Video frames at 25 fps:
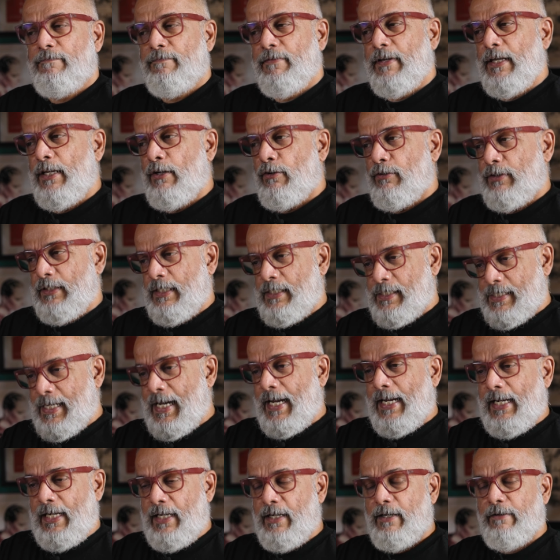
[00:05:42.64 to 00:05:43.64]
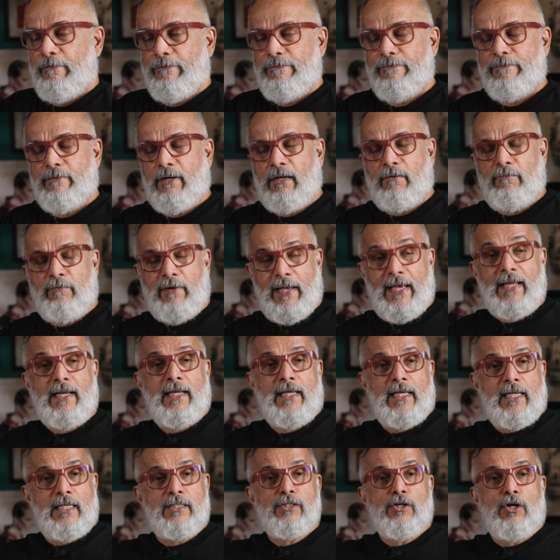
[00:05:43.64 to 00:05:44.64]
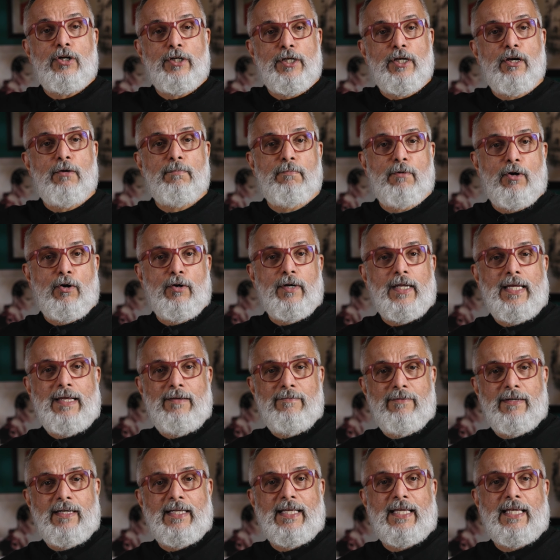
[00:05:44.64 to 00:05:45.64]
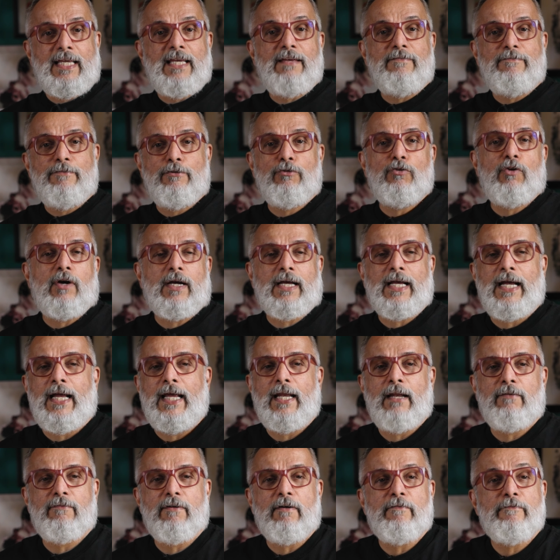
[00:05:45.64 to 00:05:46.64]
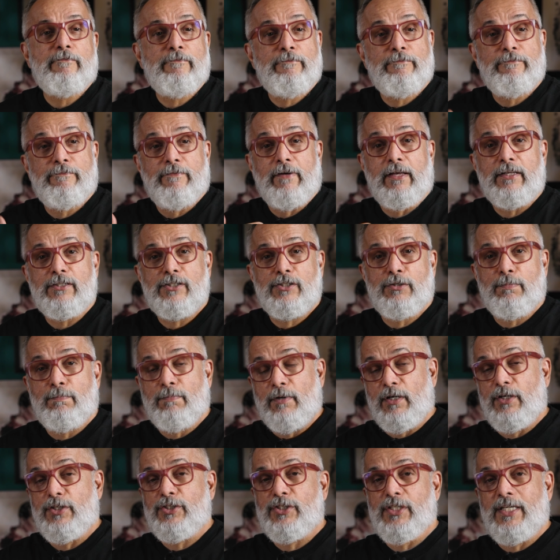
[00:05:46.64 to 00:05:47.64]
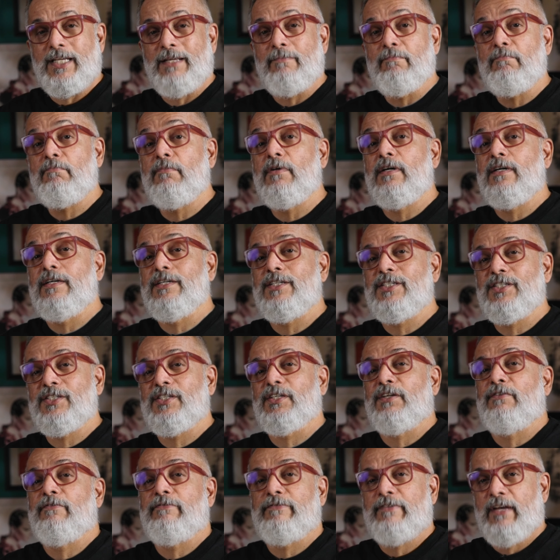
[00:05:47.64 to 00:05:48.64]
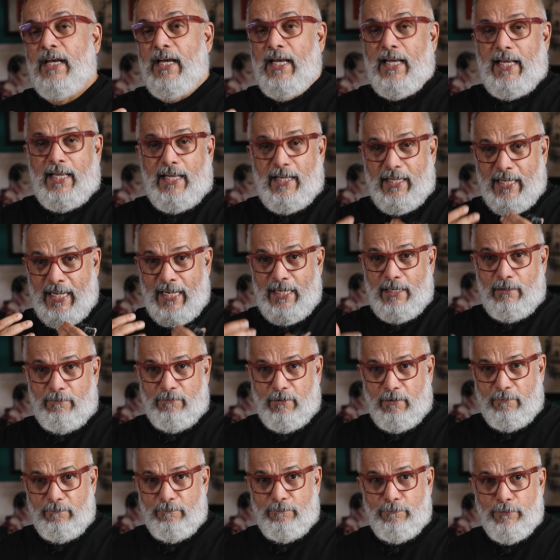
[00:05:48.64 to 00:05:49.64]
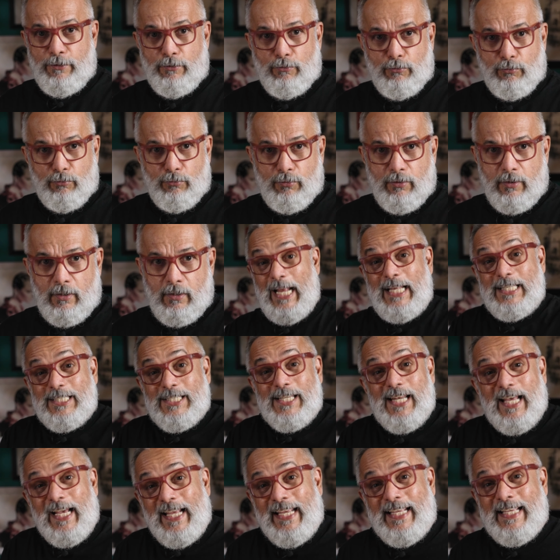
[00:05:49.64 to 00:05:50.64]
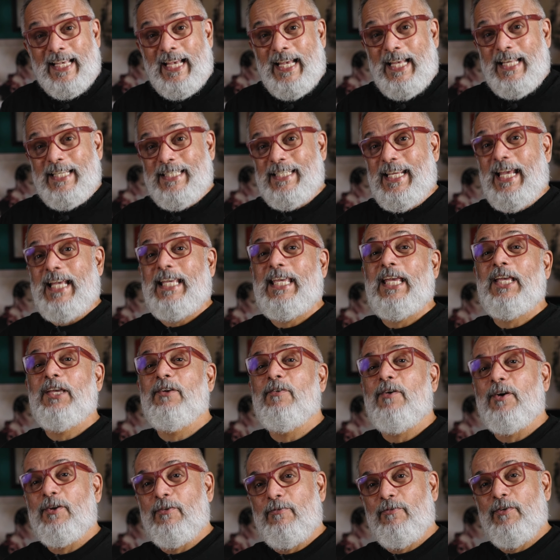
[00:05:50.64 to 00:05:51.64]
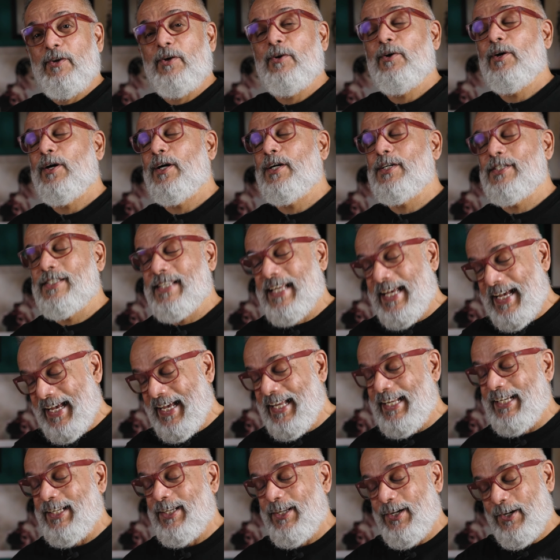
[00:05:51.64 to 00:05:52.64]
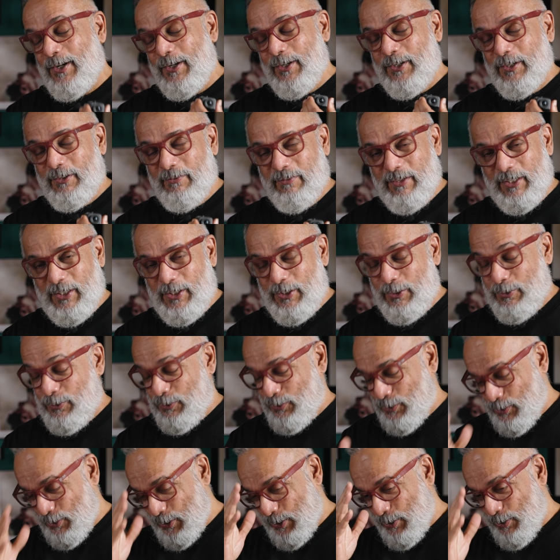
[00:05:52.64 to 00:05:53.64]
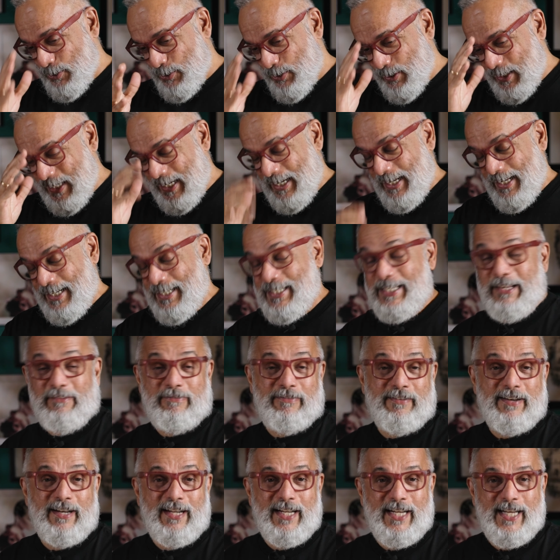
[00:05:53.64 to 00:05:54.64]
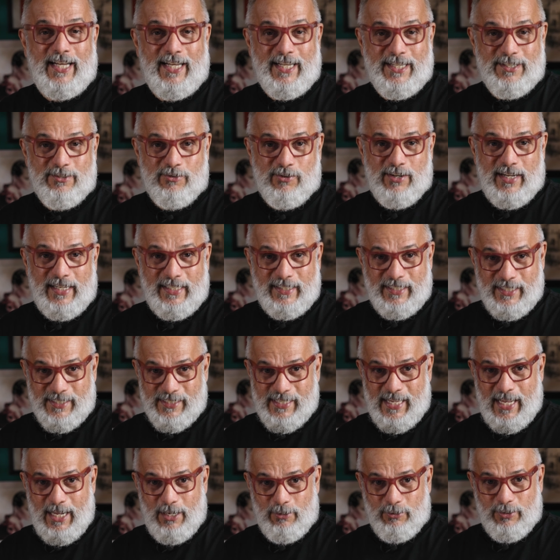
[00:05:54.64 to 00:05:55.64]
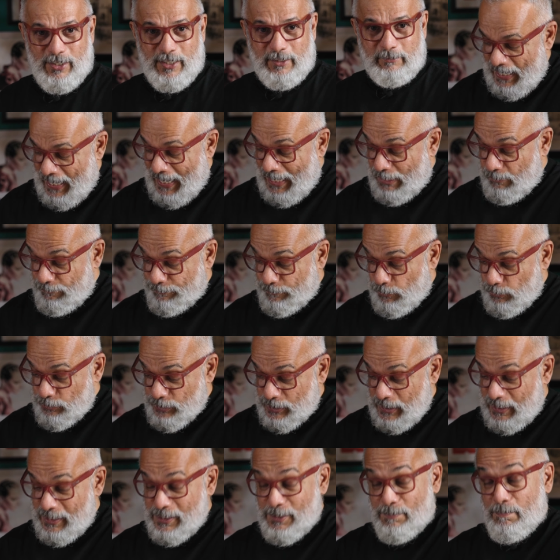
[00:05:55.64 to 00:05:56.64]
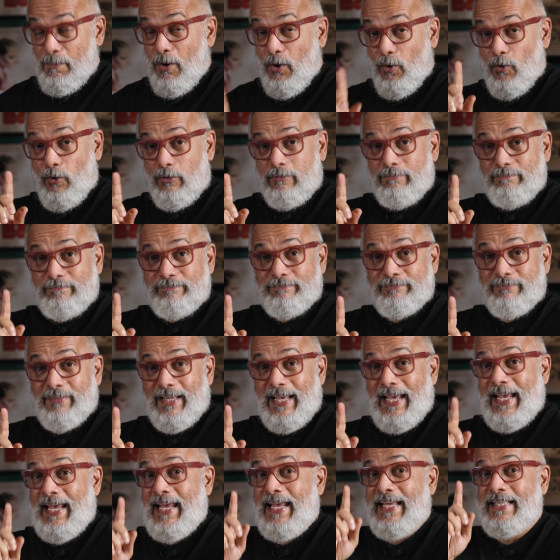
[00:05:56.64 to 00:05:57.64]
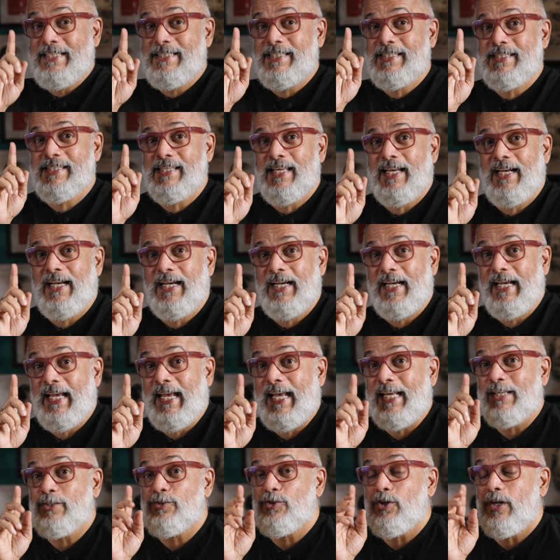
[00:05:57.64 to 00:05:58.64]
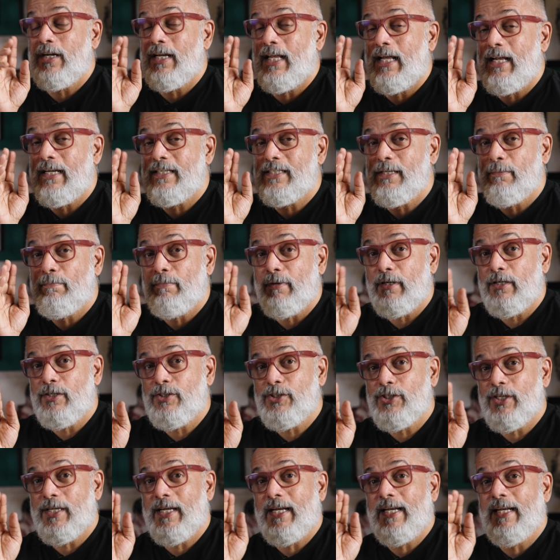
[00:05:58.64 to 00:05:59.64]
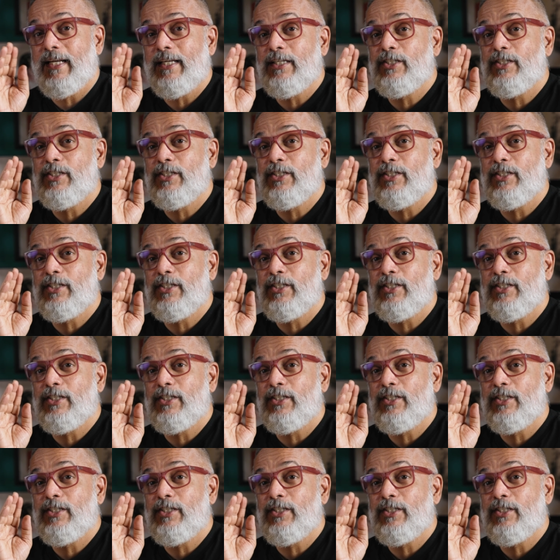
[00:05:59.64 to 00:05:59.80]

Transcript: this kind of wearing it on your body will give you a kind of a first-person immersive kind of a view. It's like taking your viewers along with you. So you should definitely try this out. And of course, there is more. It's extra large aperture and